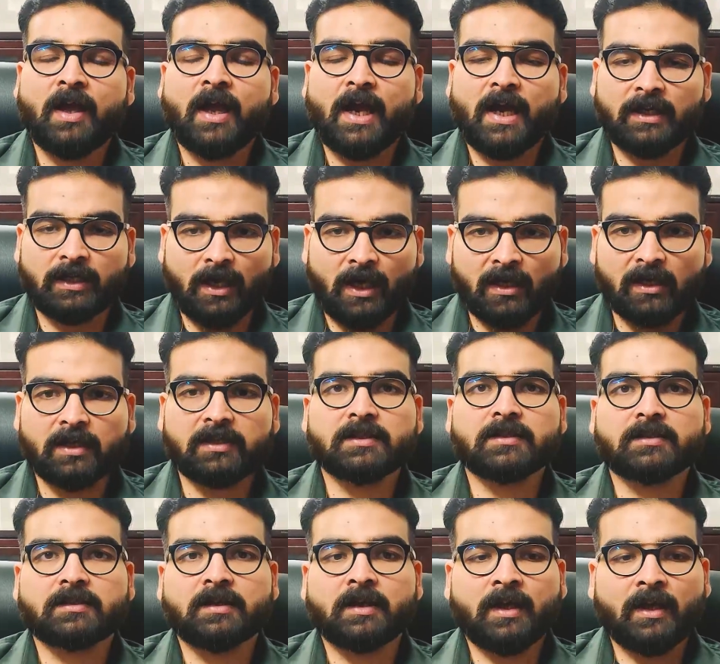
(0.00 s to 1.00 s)
And
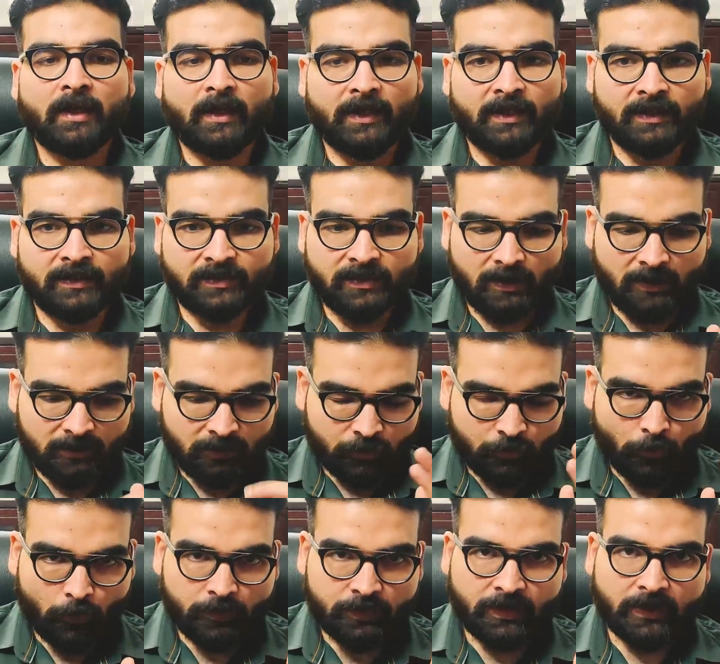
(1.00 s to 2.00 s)
another is a
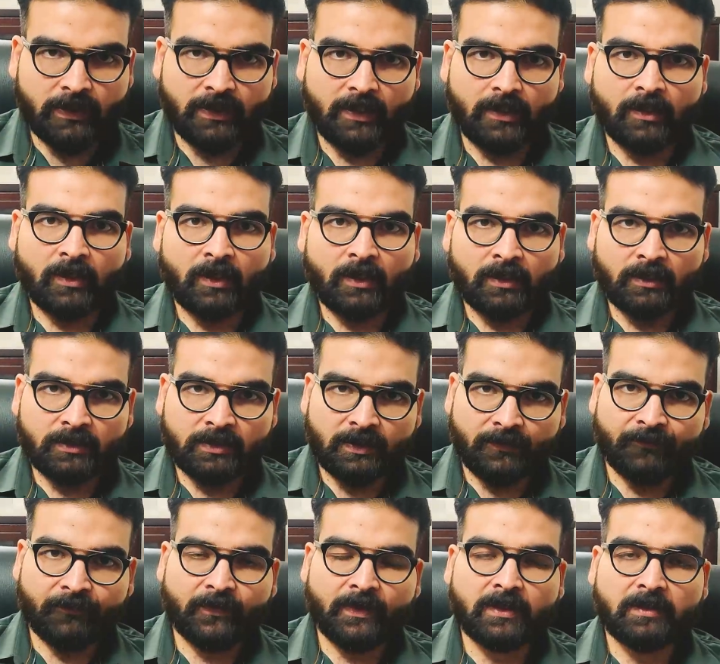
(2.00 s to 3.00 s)
totally
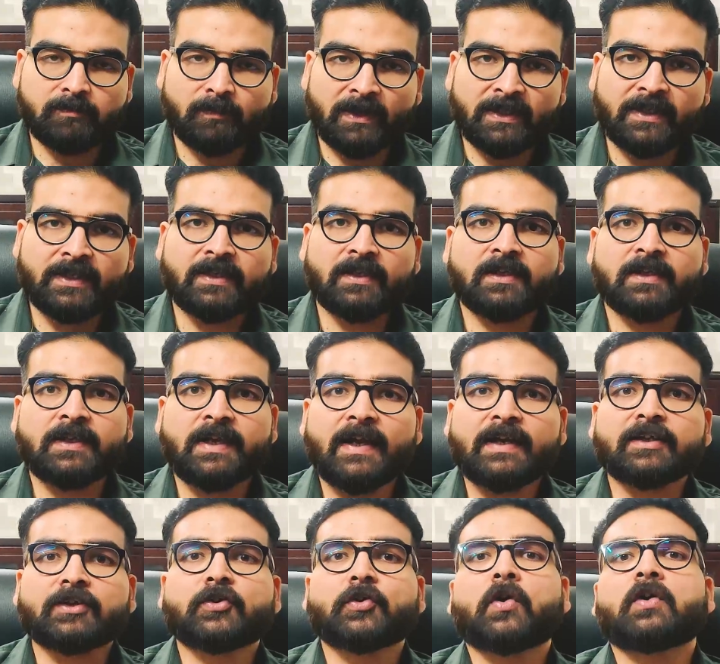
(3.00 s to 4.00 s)
different, materially
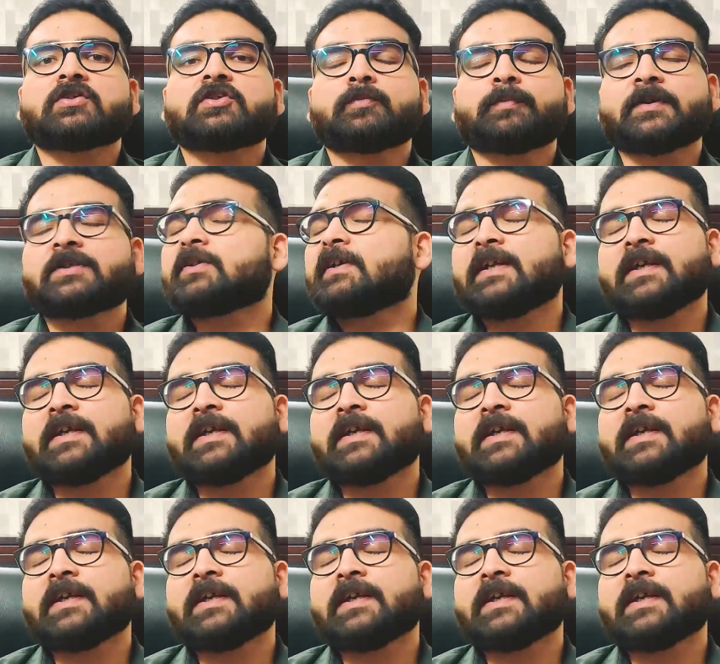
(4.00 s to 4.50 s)
engrossed person.